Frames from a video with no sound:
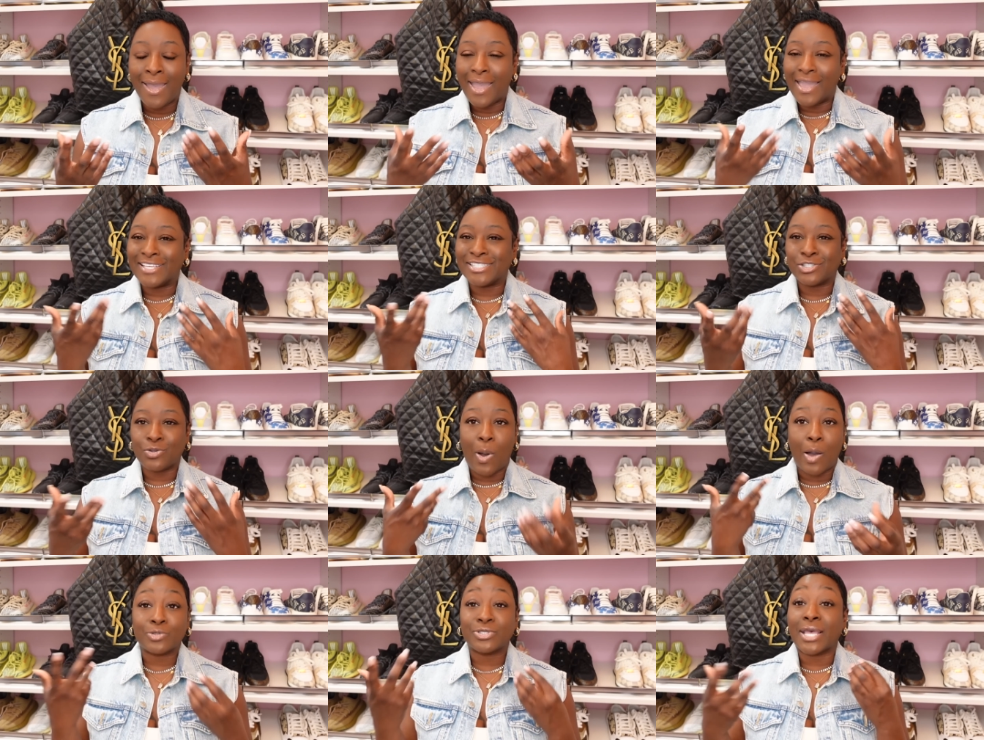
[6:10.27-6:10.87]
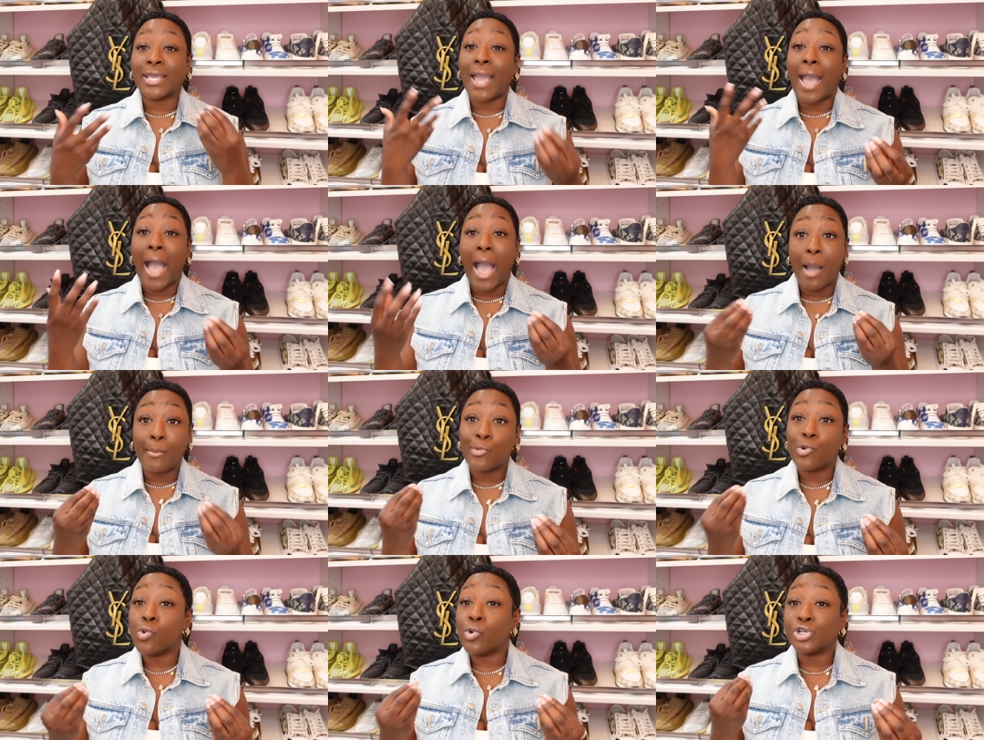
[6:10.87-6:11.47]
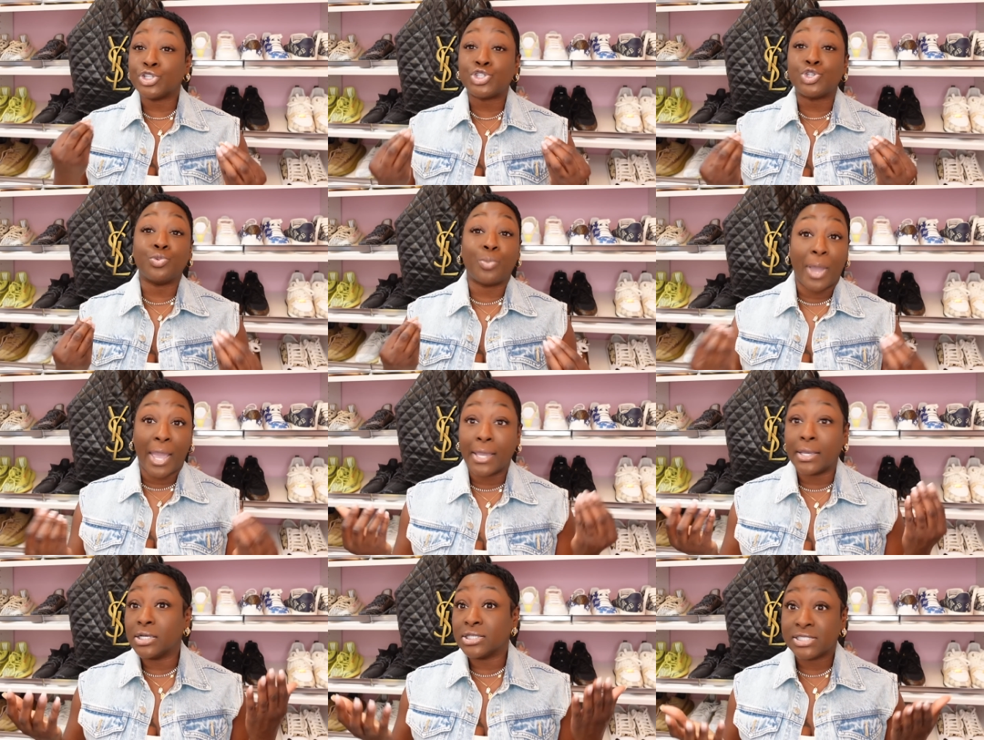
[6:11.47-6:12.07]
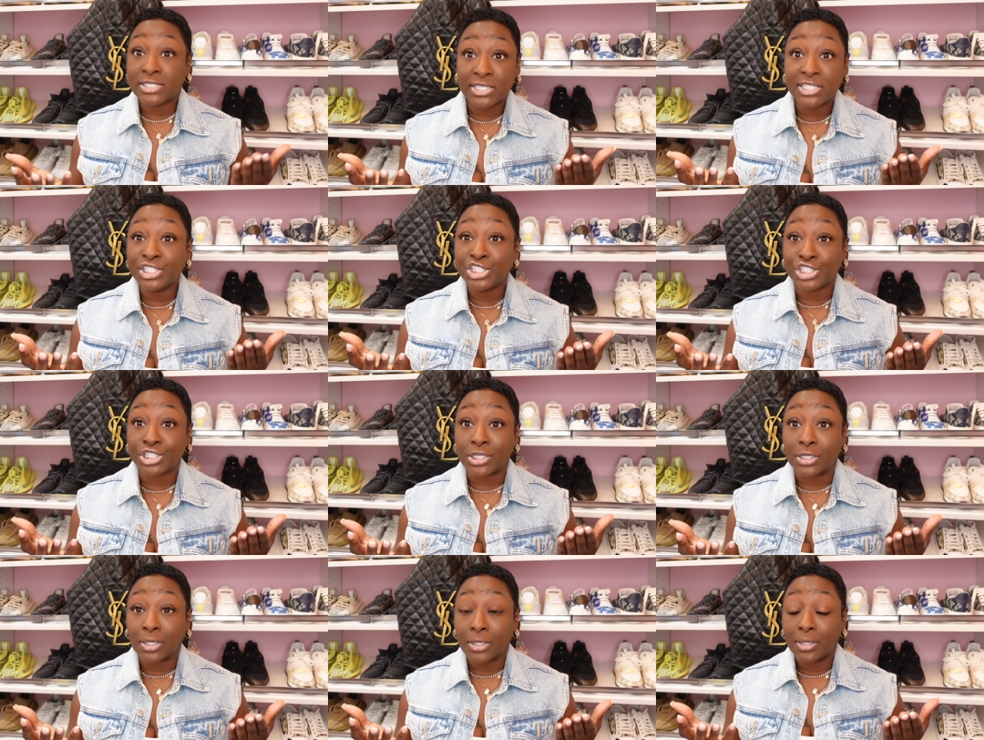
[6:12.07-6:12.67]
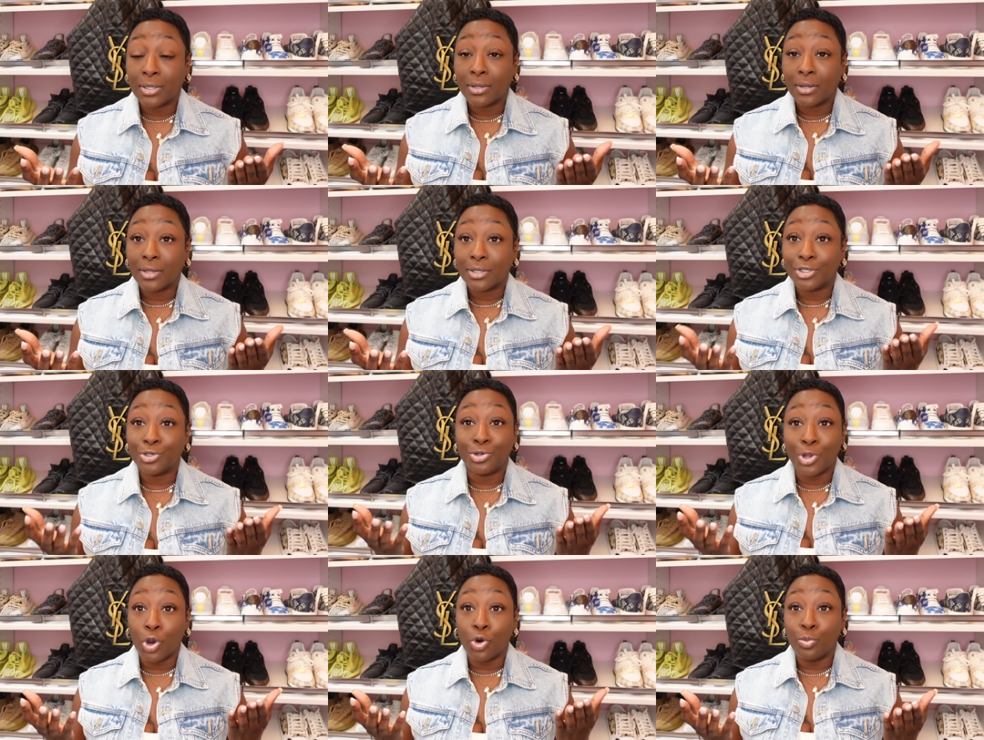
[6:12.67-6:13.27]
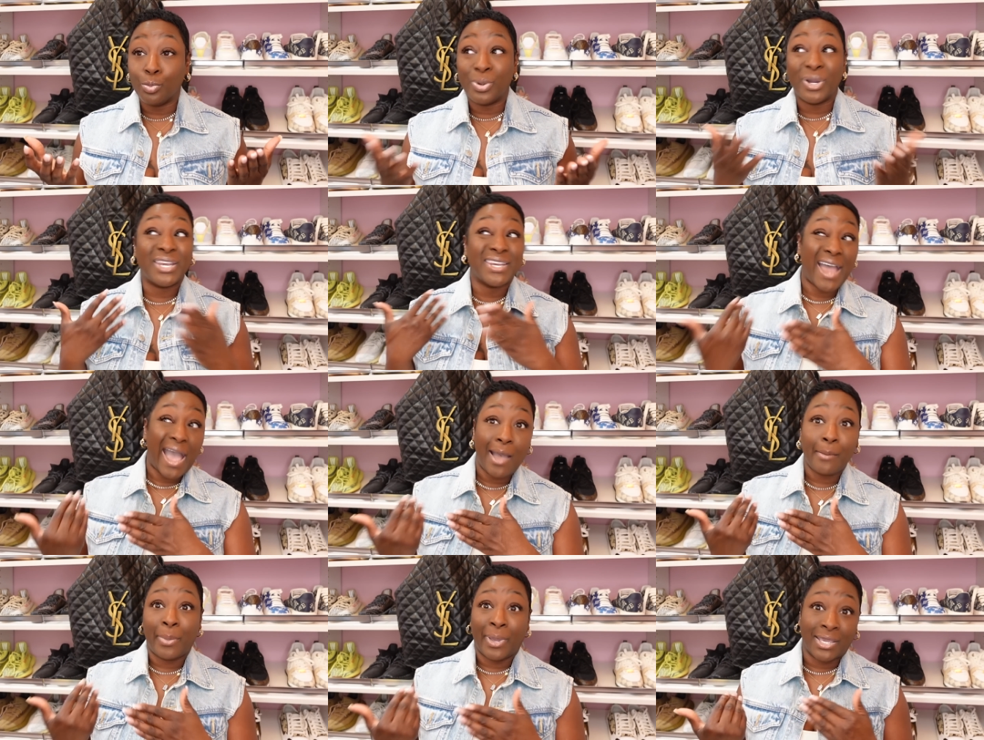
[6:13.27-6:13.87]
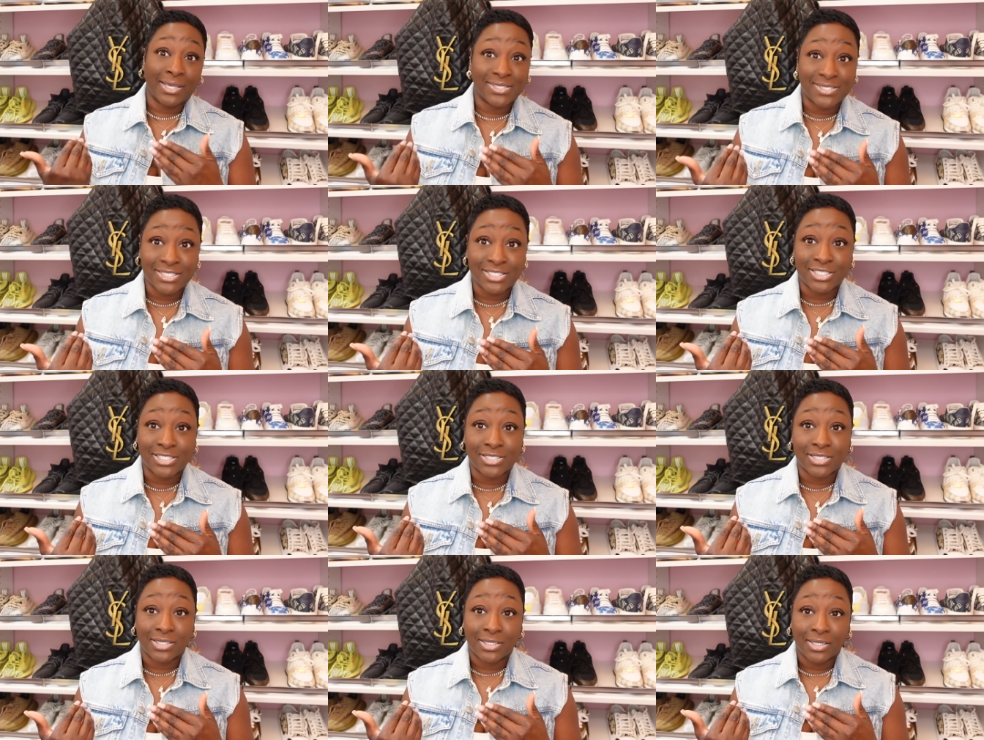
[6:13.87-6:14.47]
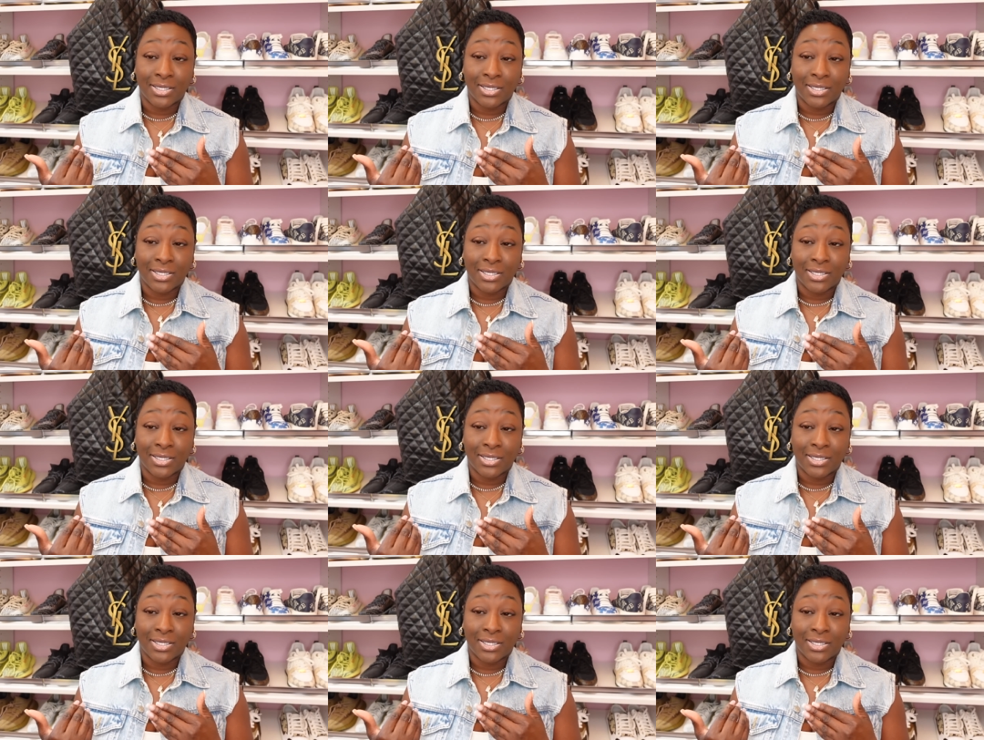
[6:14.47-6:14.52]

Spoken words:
And so I was like, I'm going to pay attention, you know, but not pay attention.